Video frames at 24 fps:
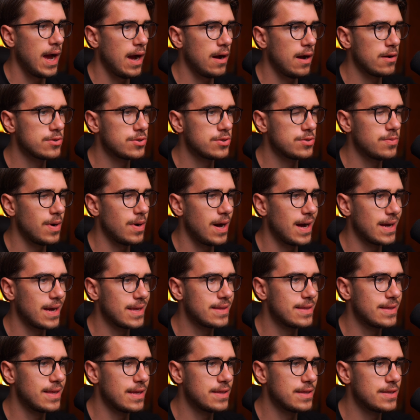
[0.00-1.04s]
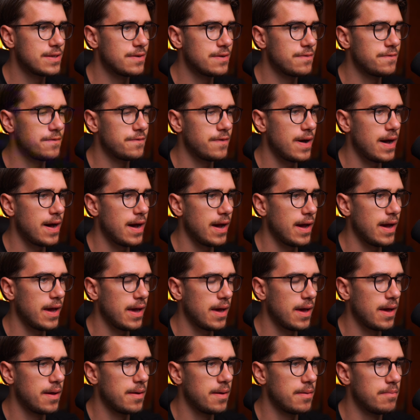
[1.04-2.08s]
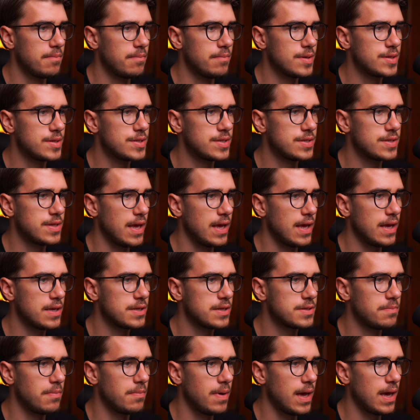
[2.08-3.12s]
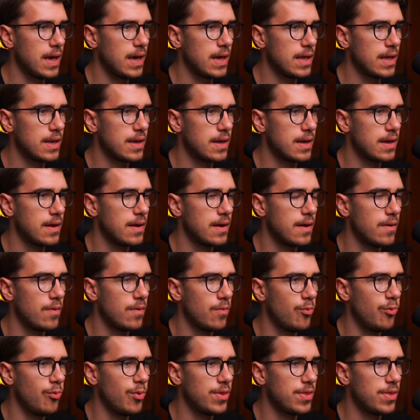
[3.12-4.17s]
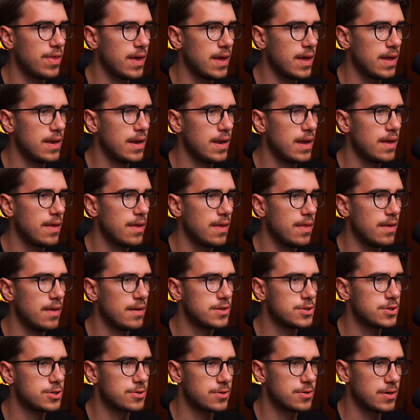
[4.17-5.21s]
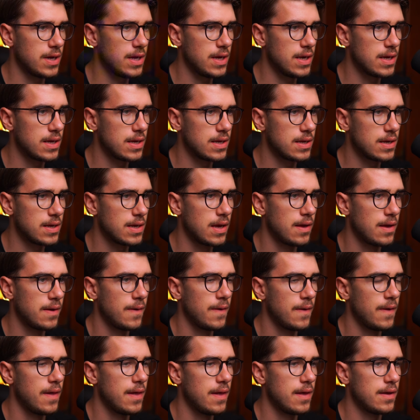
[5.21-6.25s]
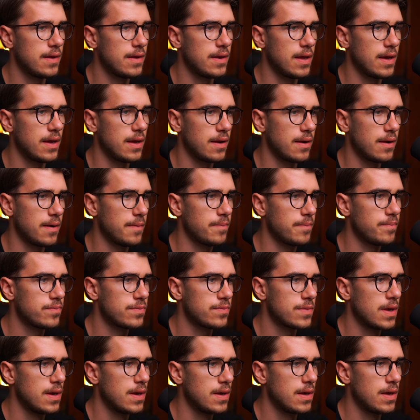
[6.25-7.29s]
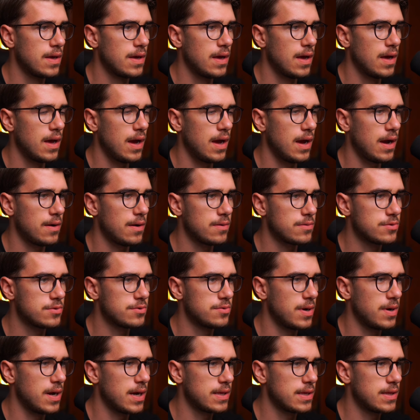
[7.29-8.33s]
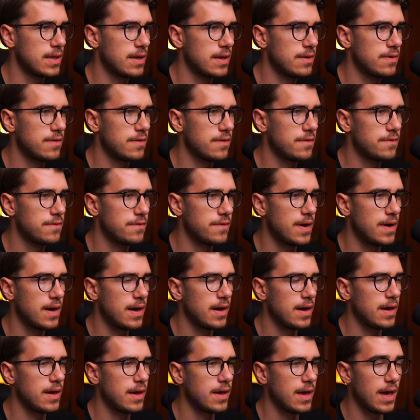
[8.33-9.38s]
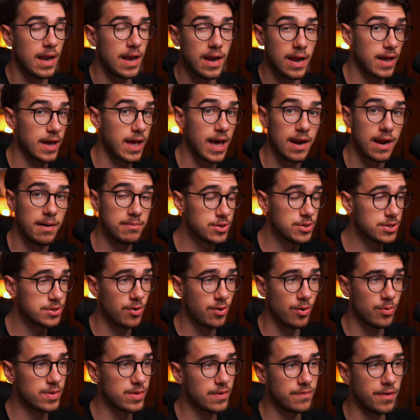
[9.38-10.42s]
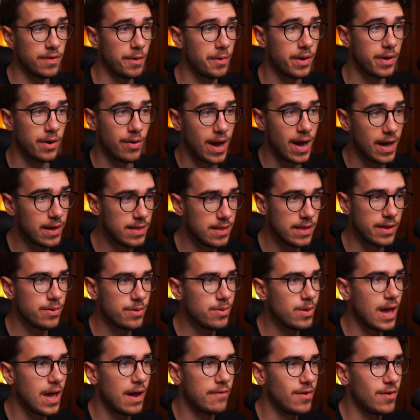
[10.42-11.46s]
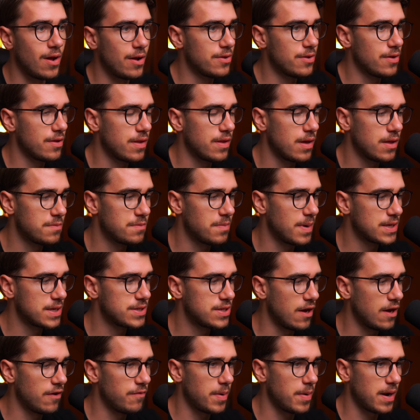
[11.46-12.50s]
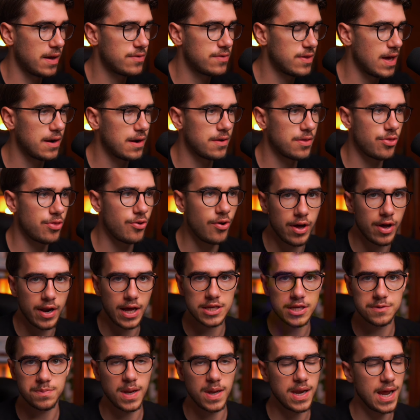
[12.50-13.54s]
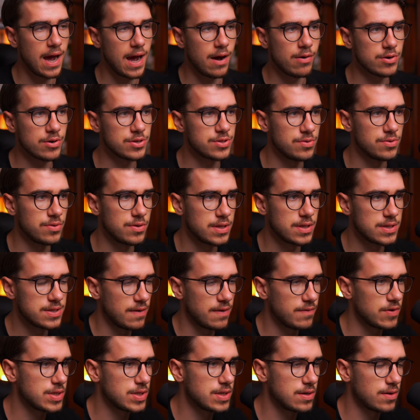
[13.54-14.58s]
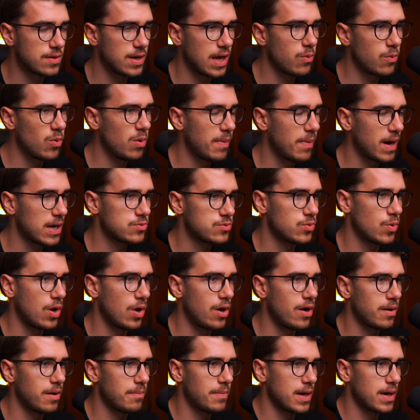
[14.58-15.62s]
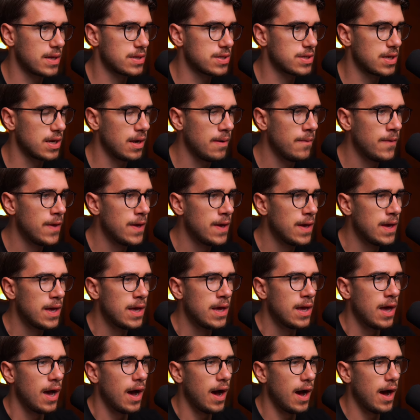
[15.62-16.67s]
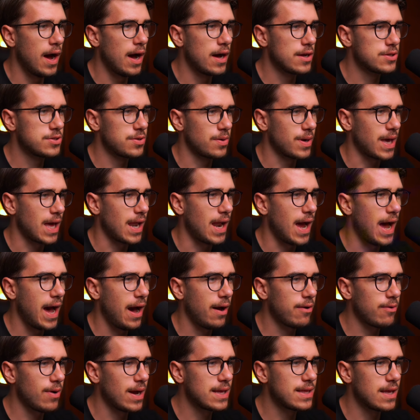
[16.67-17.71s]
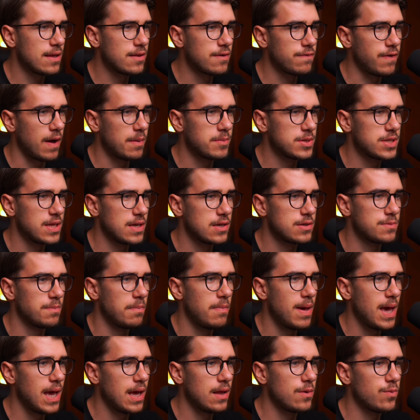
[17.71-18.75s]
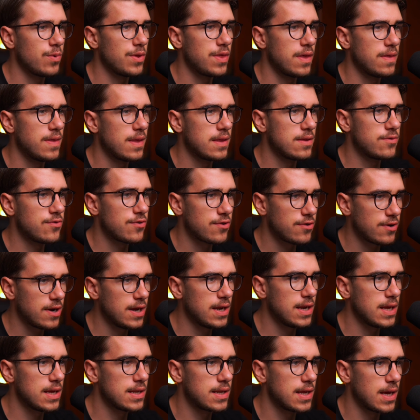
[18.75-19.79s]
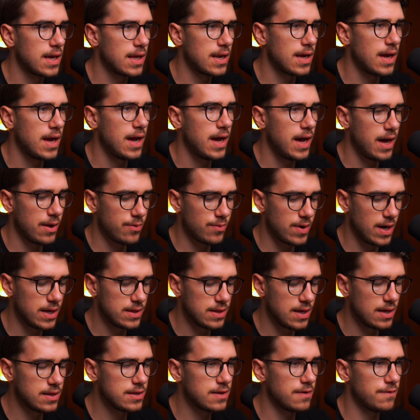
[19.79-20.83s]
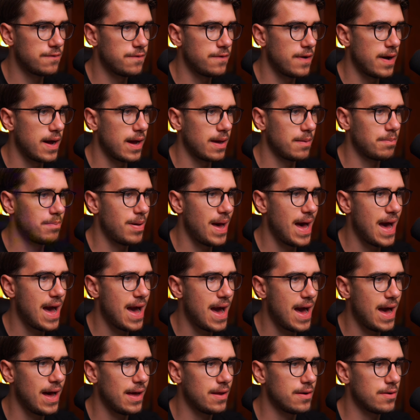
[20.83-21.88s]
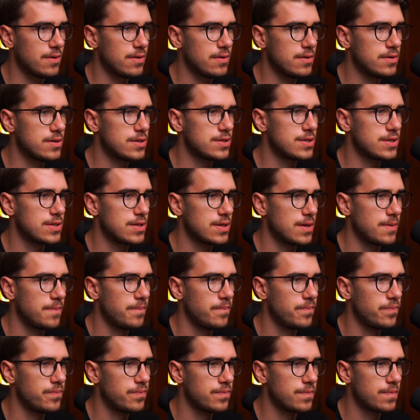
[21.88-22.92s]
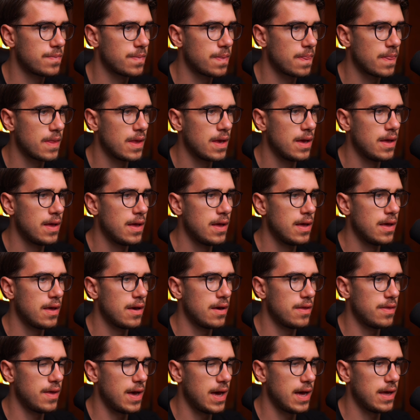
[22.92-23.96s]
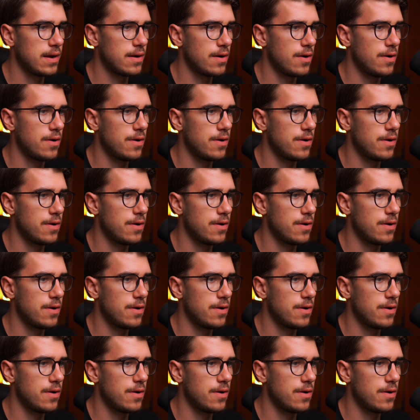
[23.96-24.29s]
how to identify mistakes made within the trading data, how to identify, and again, I'm just going with the flow here. I literally have not done this myself, but I sat and thought, I spend hours doing this every single day. We might as well automate it. So again, how to identify mistakes made within the trading data, how to identify patterns that